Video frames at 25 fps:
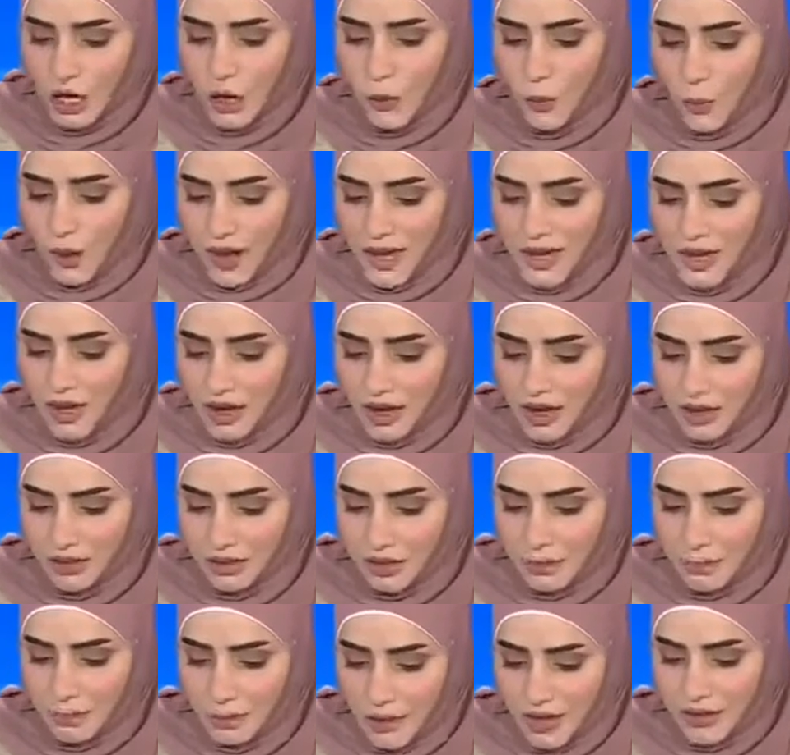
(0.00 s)
Why are
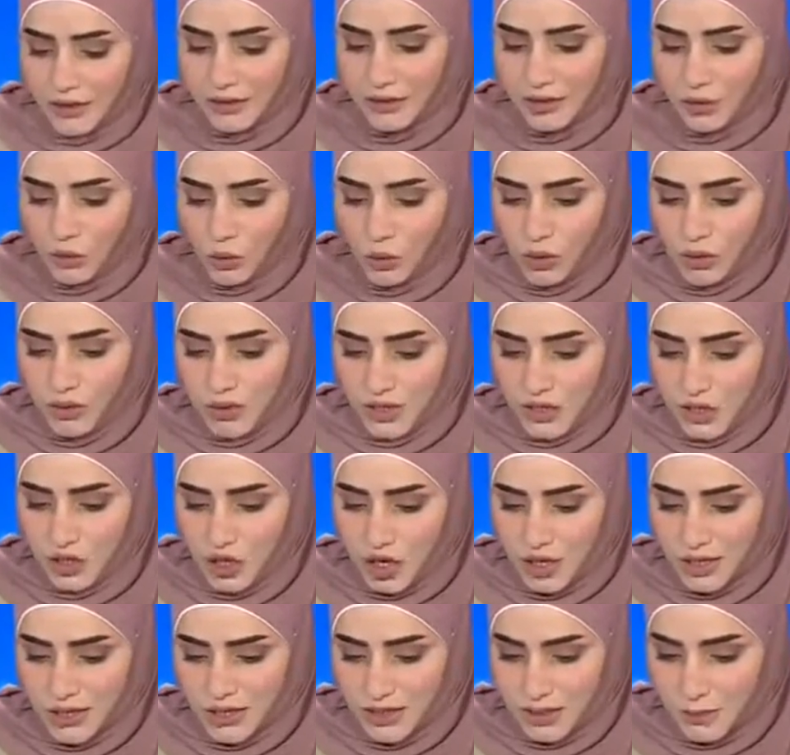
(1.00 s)
they bearing all this
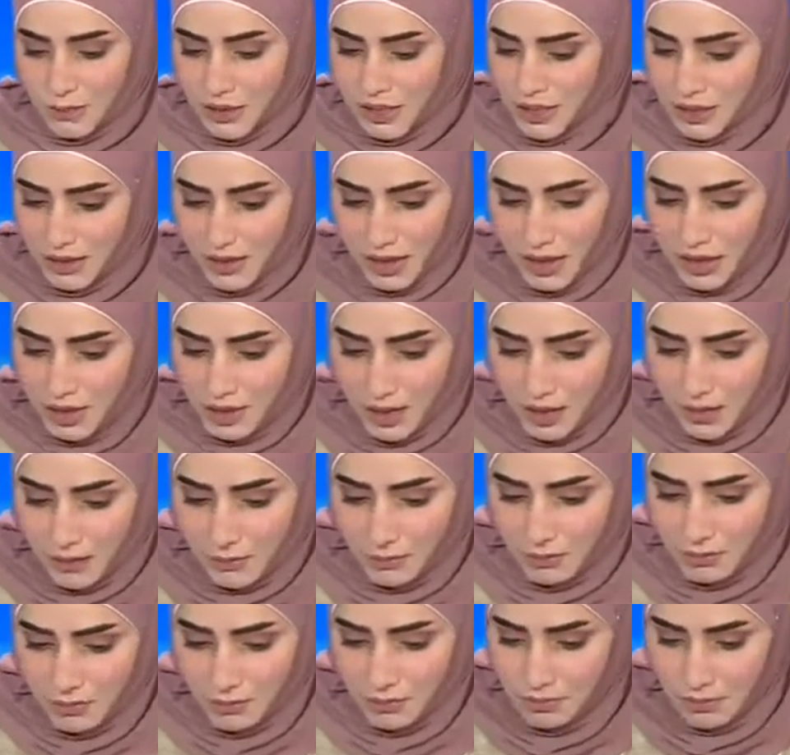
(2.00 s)
cost? I mean,
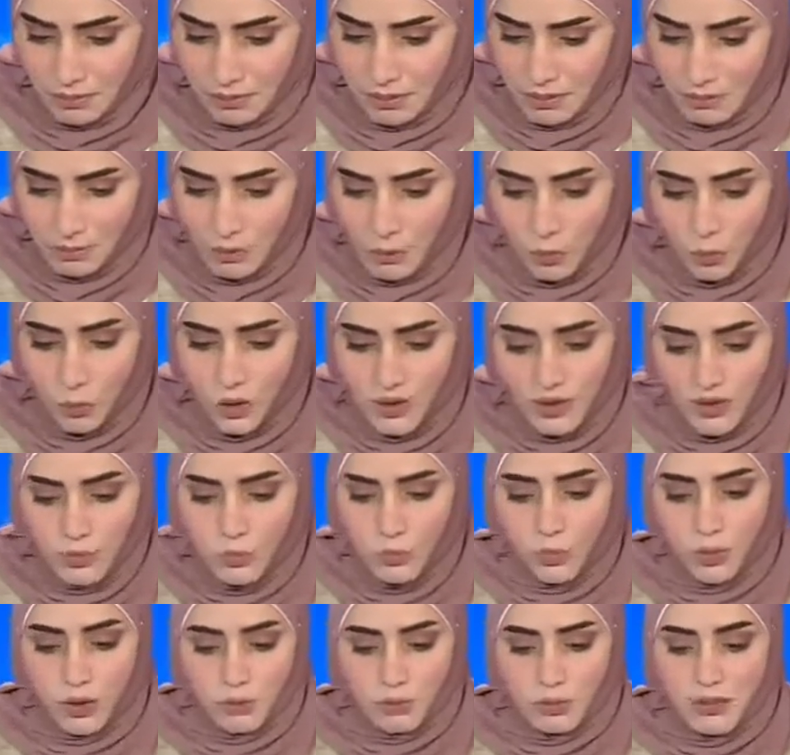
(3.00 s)
uh, what
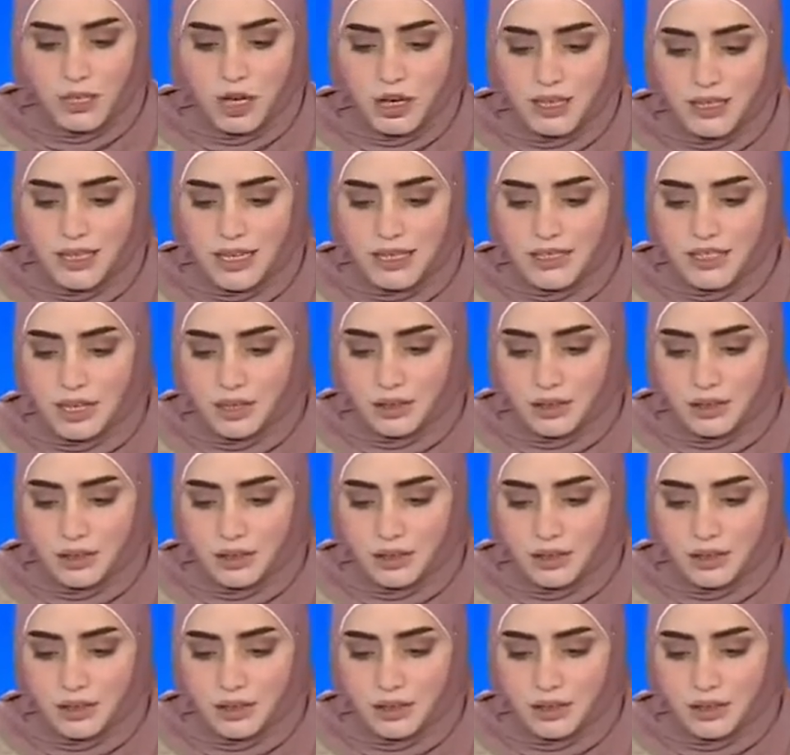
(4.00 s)
young kids are